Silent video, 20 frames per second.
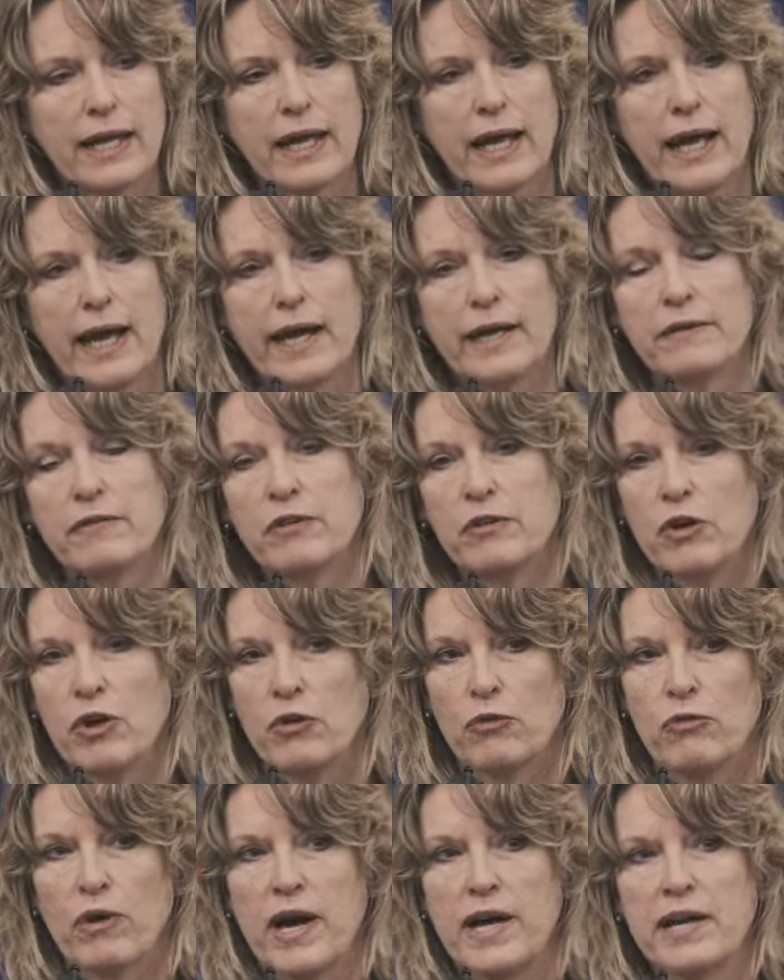And
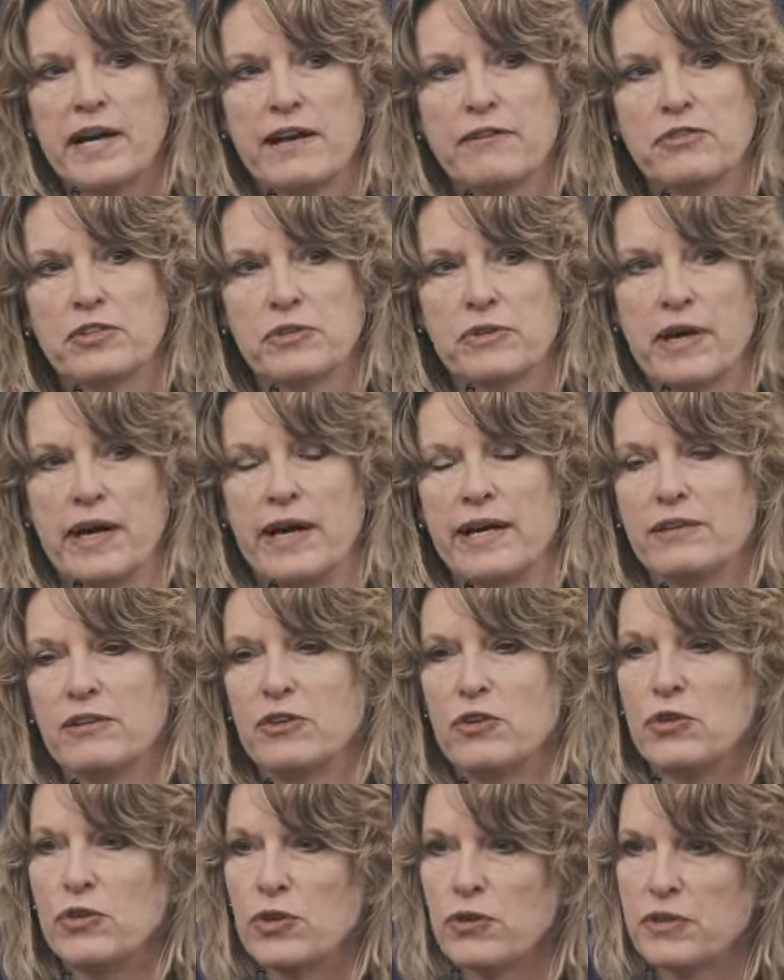right after
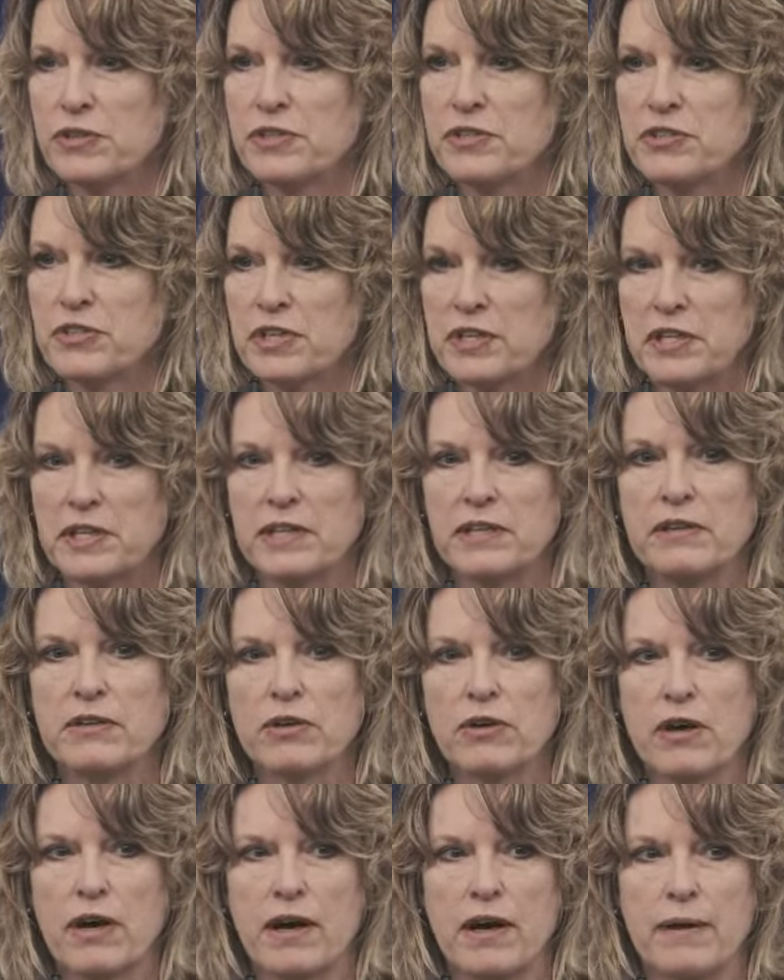that, New York City,
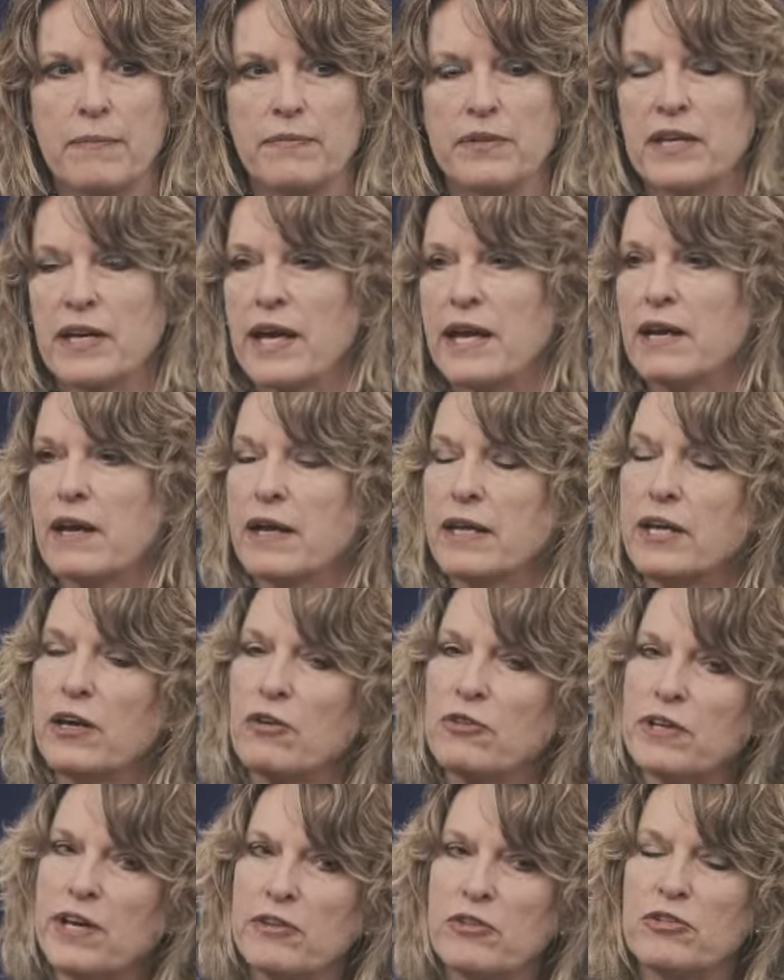and
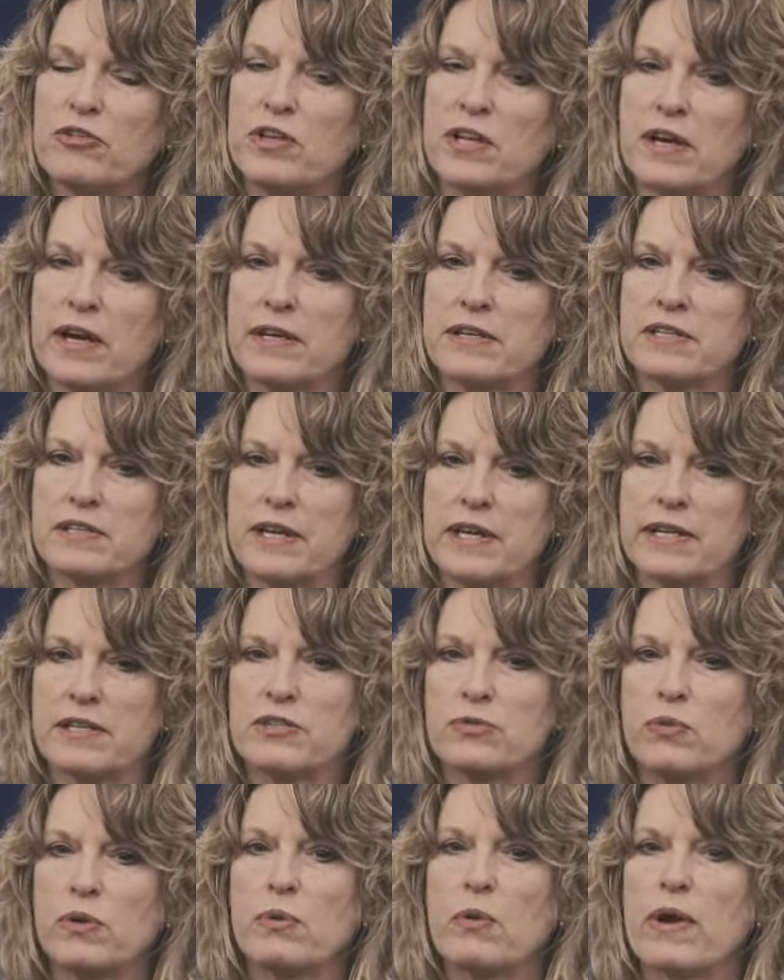the other thing I'd say
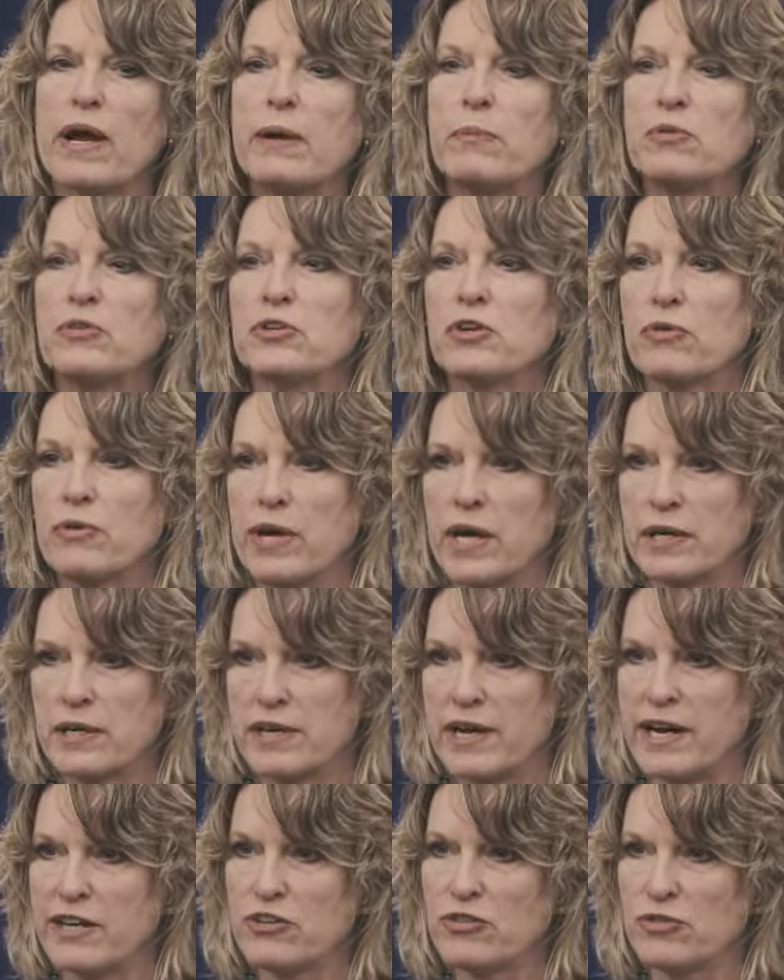is we were able to create a
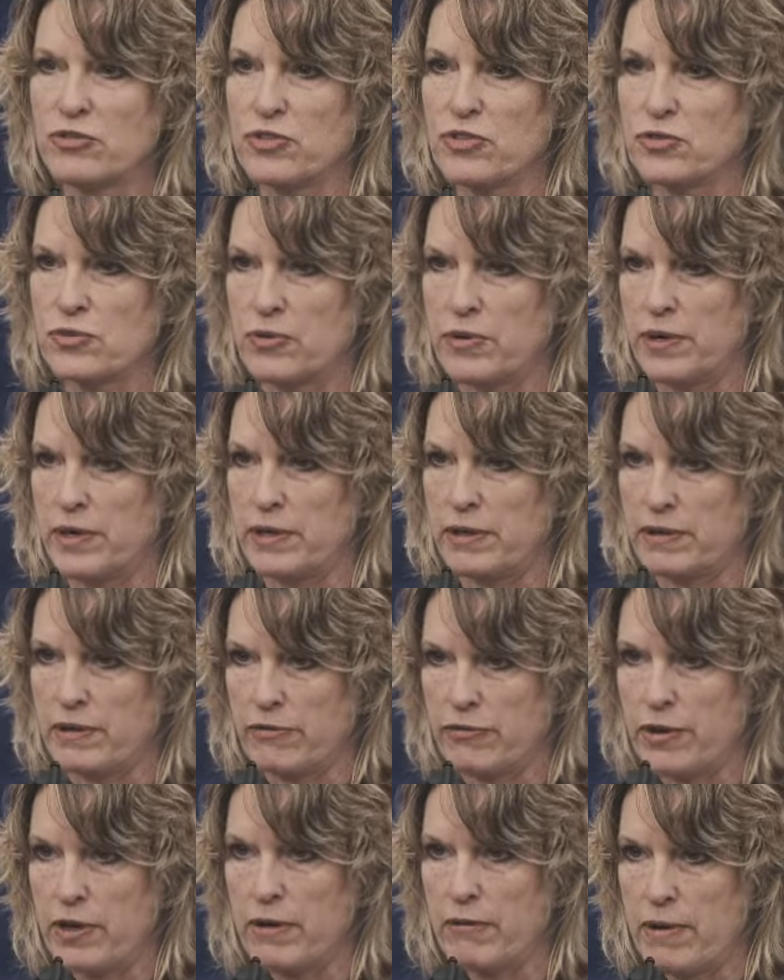national story
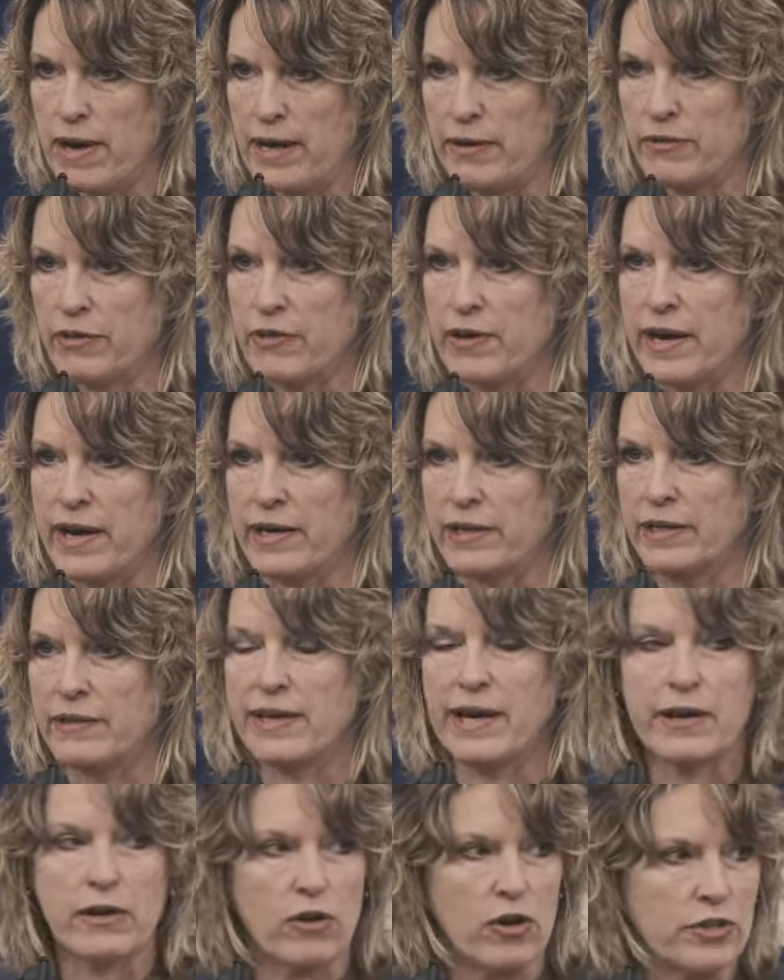around that,
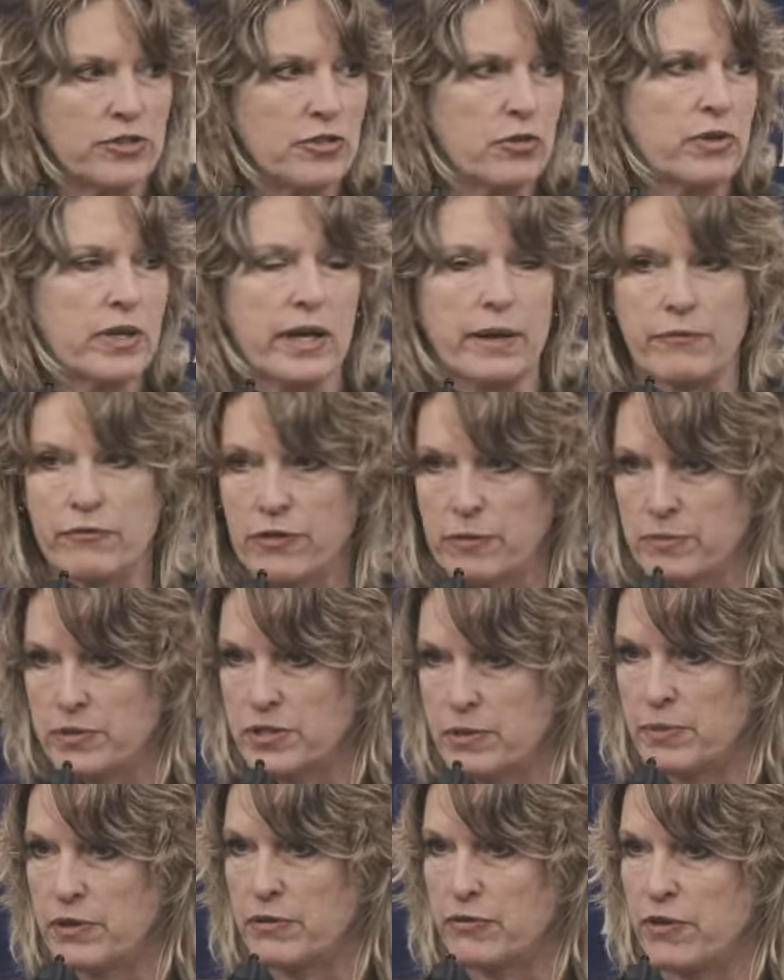and that also came from
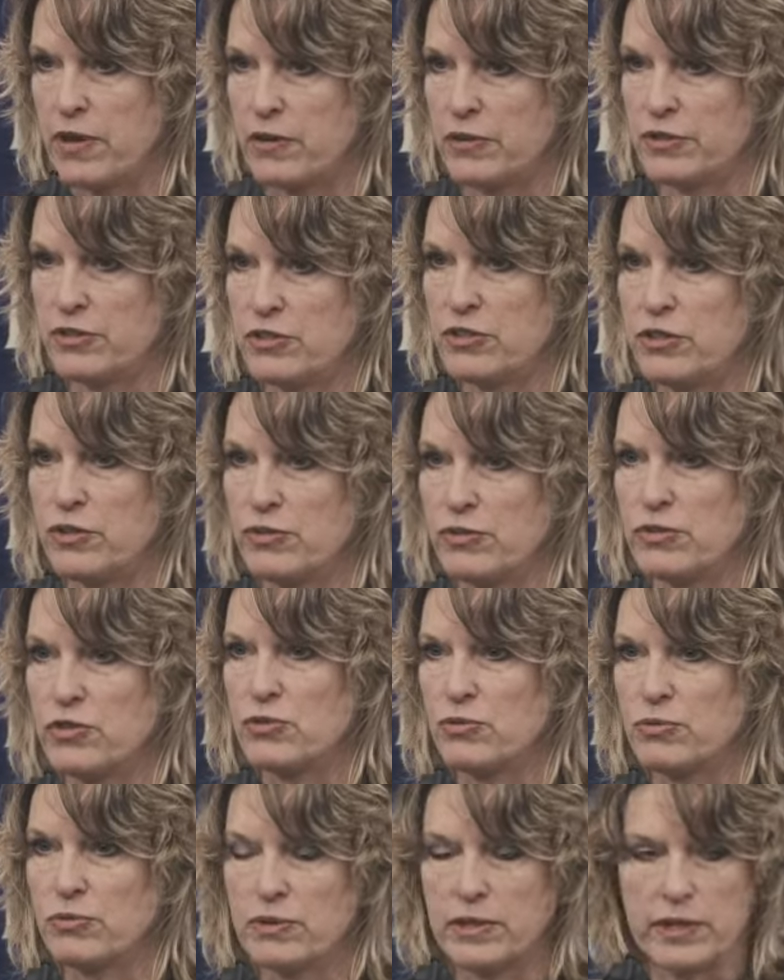some of the
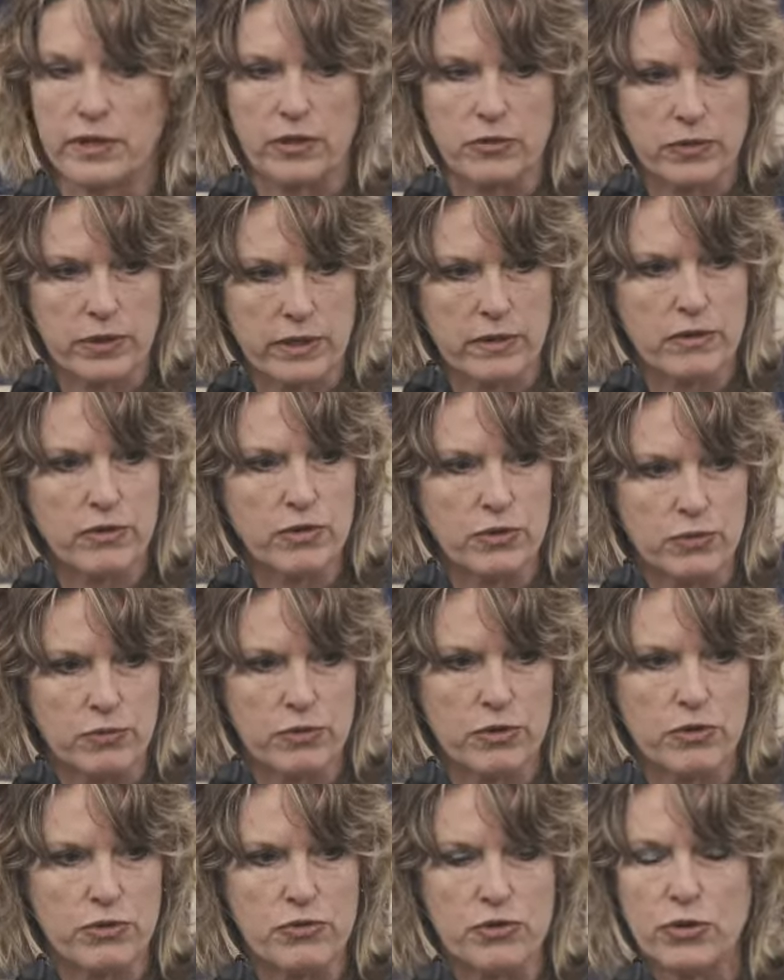volunteers who
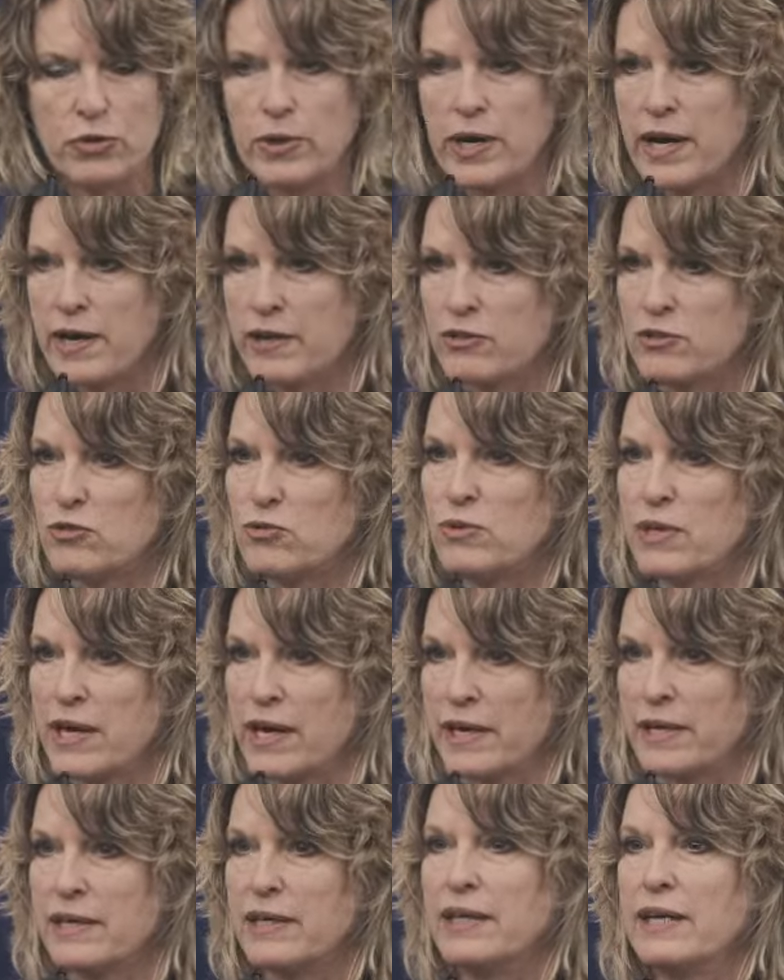knew how to do
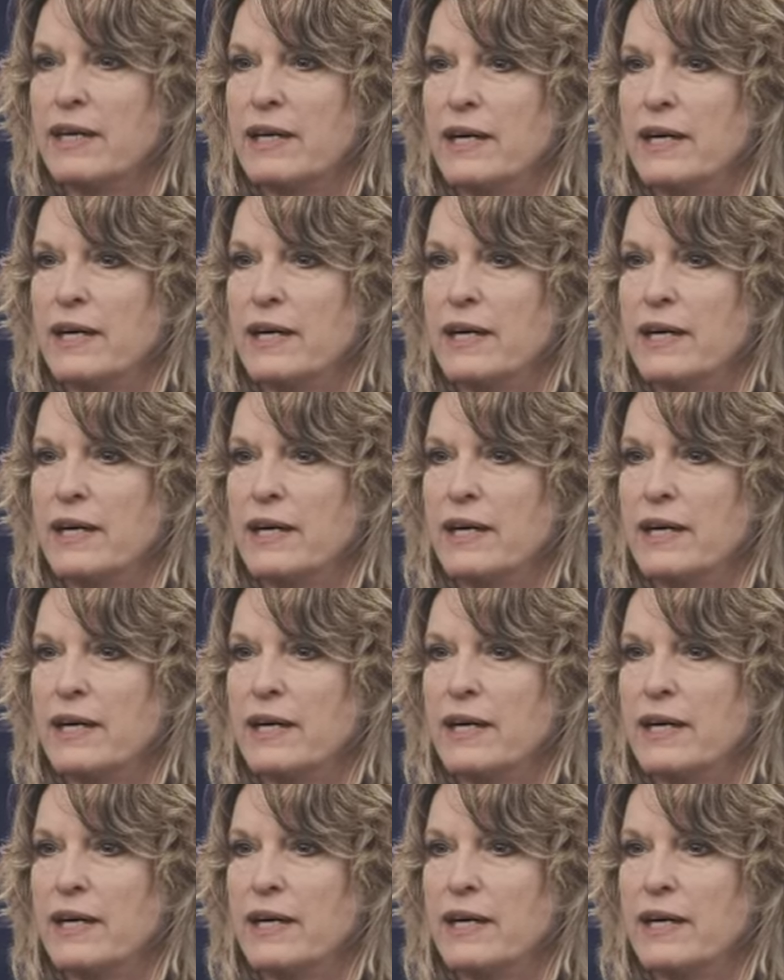that.